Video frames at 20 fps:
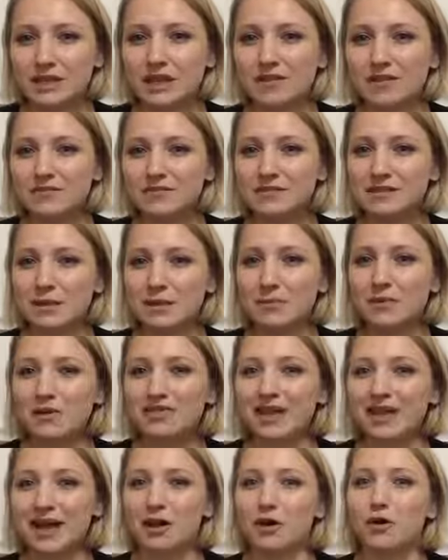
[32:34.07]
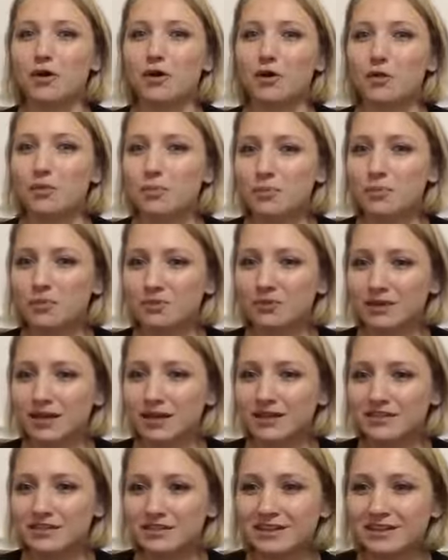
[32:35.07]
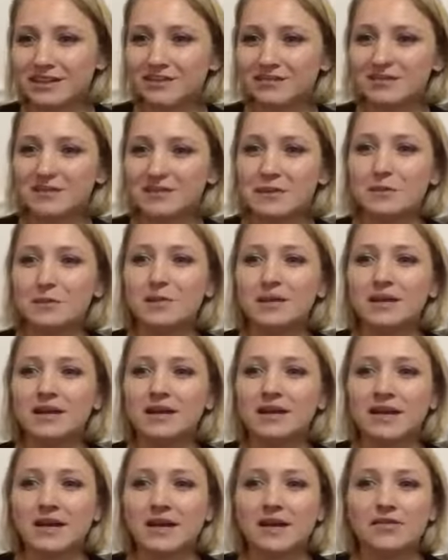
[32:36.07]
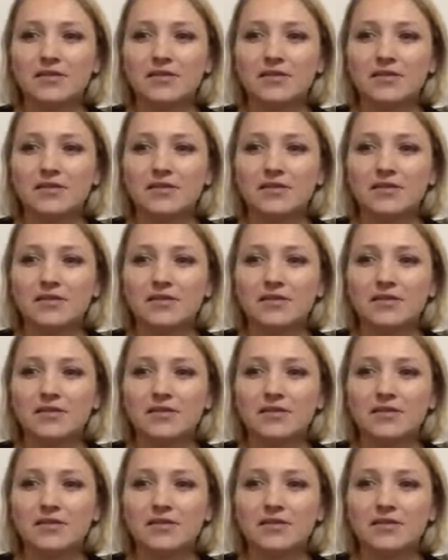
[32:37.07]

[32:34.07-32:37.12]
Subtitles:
give someone that hope, and to give someone